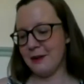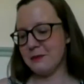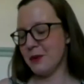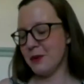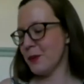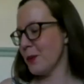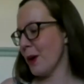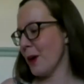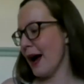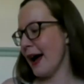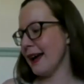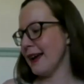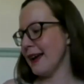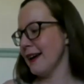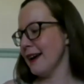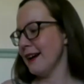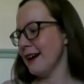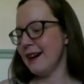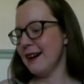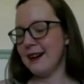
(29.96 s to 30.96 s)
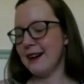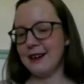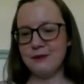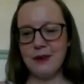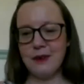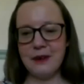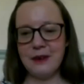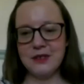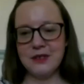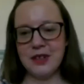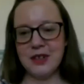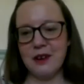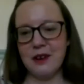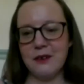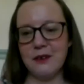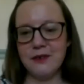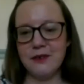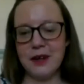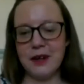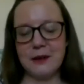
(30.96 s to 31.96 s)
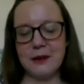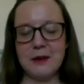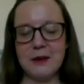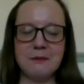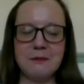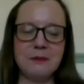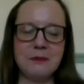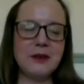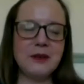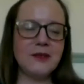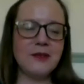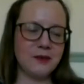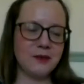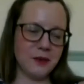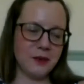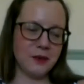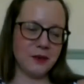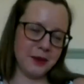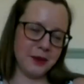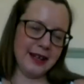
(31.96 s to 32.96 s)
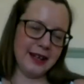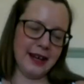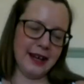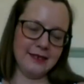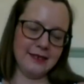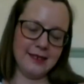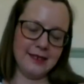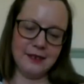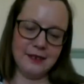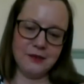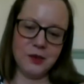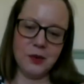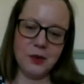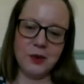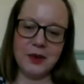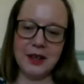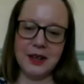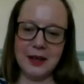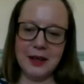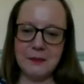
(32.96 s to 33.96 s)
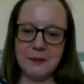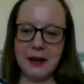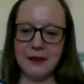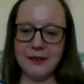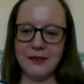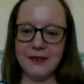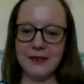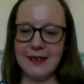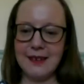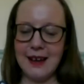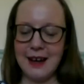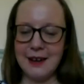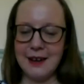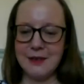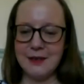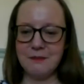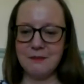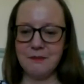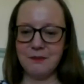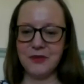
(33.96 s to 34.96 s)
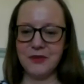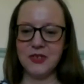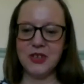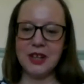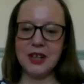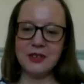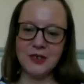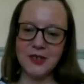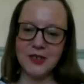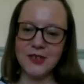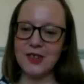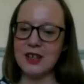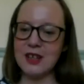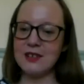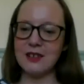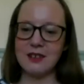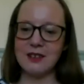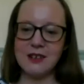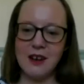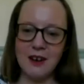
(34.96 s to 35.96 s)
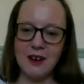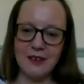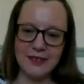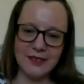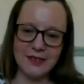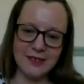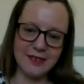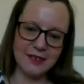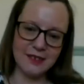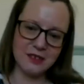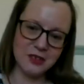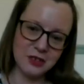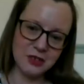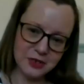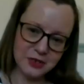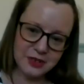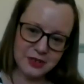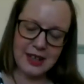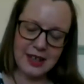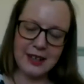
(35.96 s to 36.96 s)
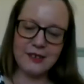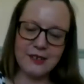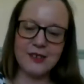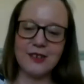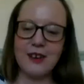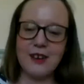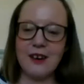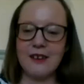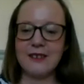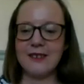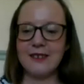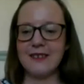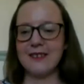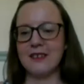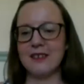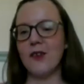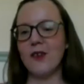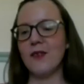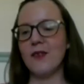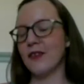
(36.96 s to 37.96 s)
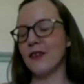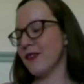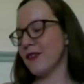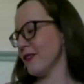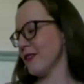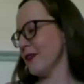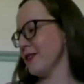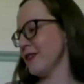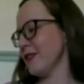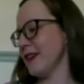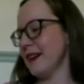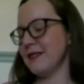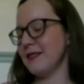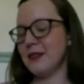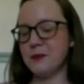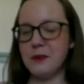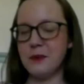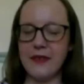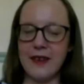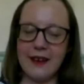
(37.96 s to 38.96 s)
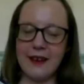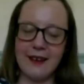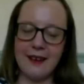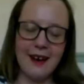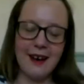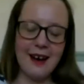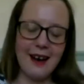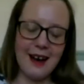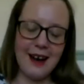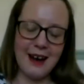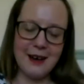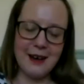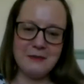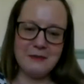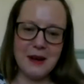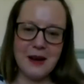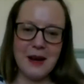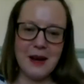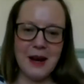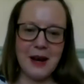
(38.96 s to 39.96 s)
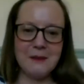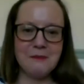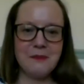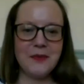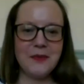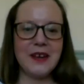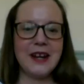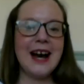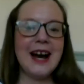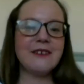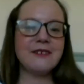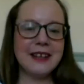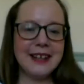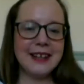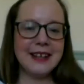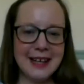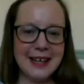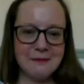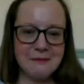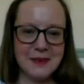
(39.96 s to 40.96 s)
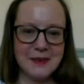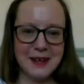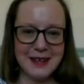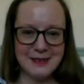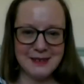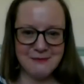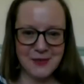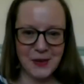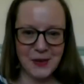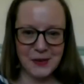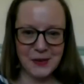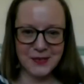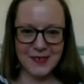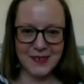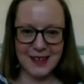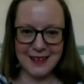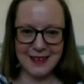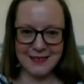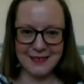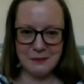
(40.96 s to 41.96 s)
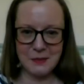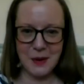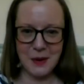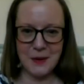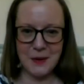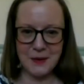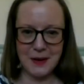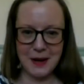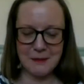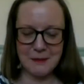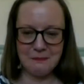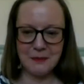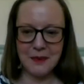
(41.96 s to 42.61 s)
way of rounding off a beautiful weekend of talking about Jane Austen and gardens and Chawton House gardens and all that's associated with it, than having Kim involved in the programme.